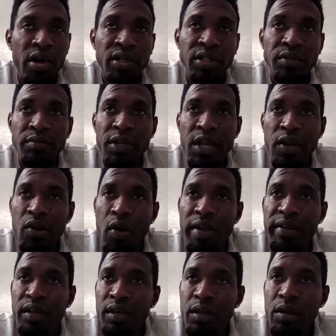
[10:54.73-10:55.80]
But I mean, I
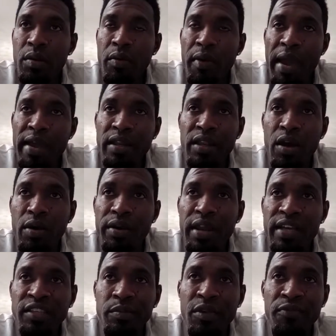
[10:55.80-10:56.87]
know it, right
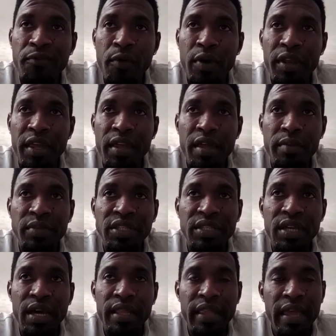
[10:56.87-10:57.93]
now that's before the game
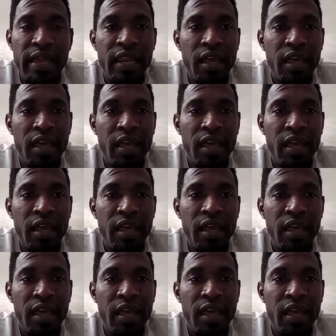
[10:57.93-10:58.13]
start.